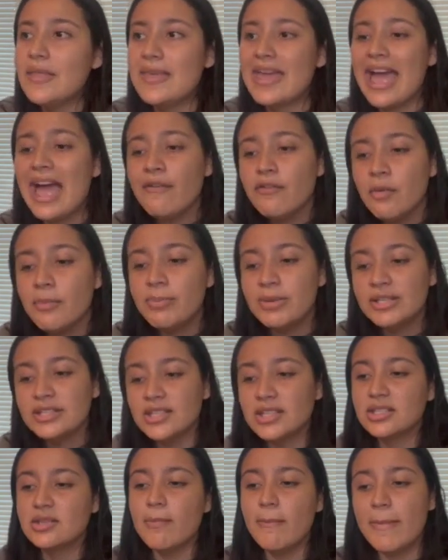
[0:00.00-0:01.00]
have a
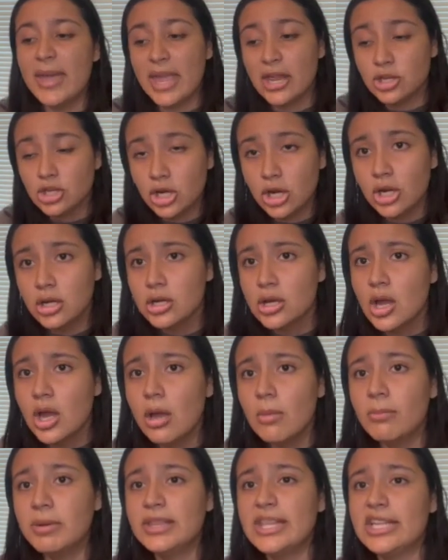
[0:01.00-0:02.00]
business major,
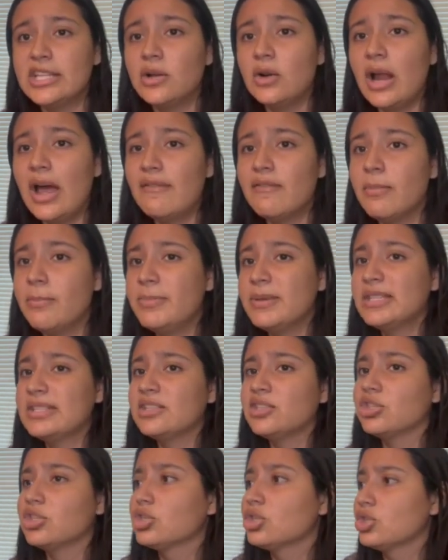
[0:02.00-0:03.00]
but they don't have a
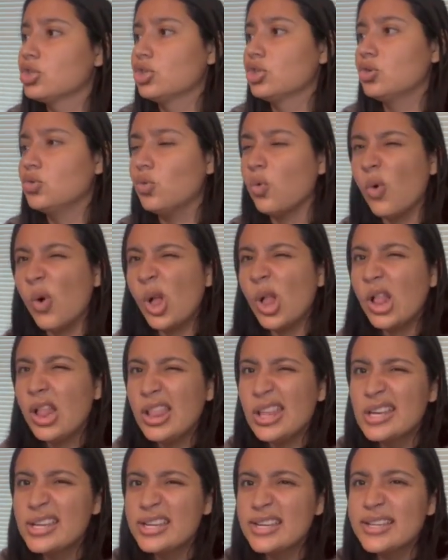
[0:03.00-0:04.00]
business school.